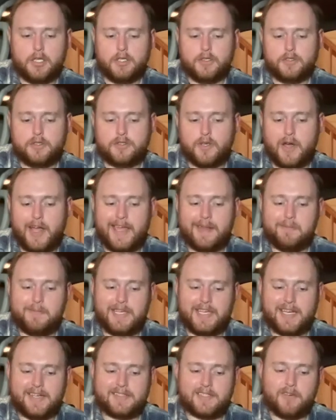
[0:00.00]
So, and
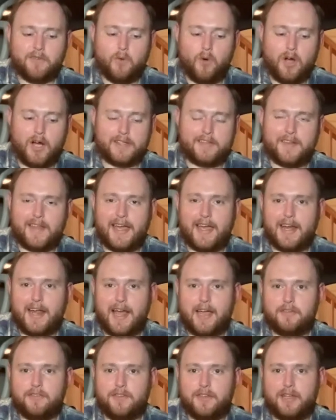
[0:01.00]
because I've walked that,
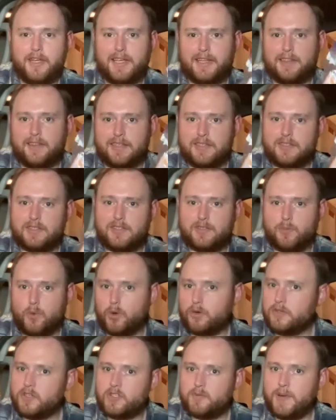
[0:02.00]
I feel like this is
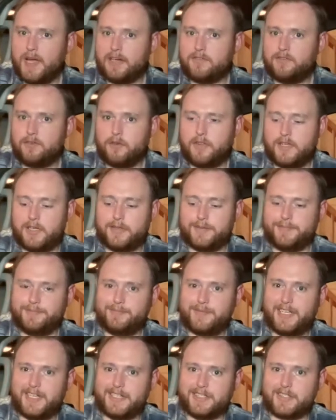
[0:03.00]
more respectful than
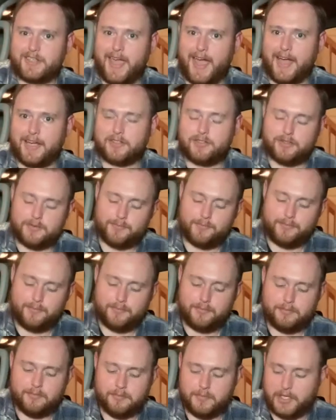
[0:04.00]
here's cash.
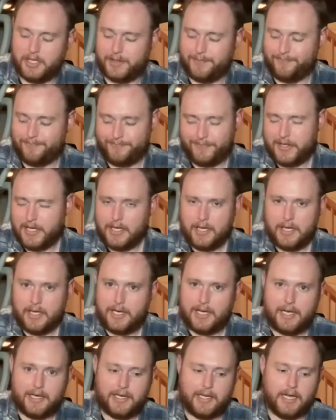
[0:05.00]
But
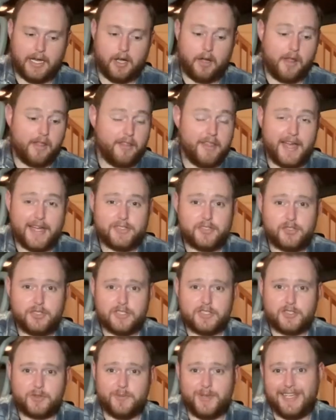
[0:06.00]
anyhow, that's
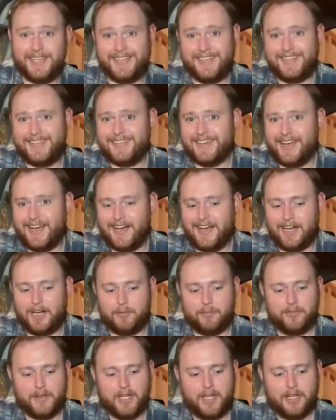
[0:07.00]
just me.
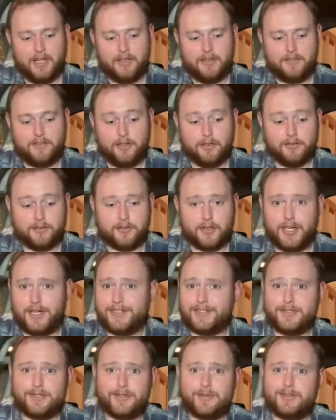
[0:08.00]
Feel free
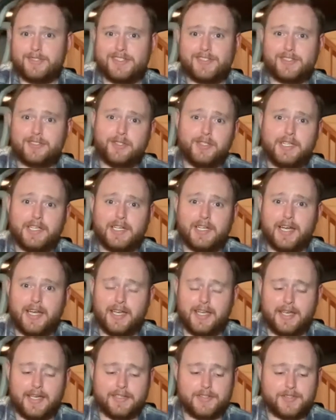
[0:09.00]
to disagree,
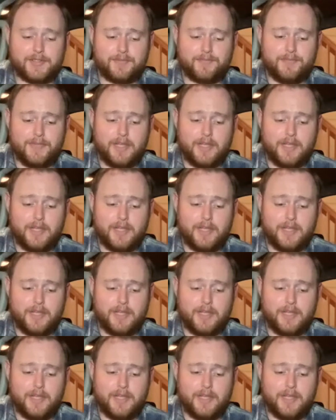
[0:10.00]
I guess.